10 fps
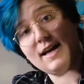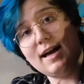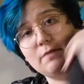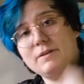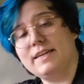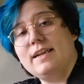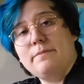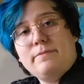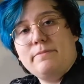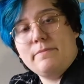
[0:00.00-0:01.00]
I would get
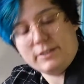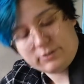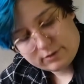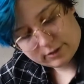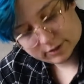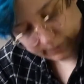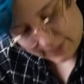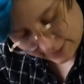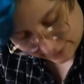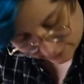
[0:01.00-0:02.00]
up, but my shoulders are
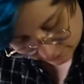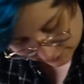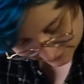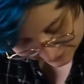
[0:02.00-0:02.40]
bad, so we're just gonna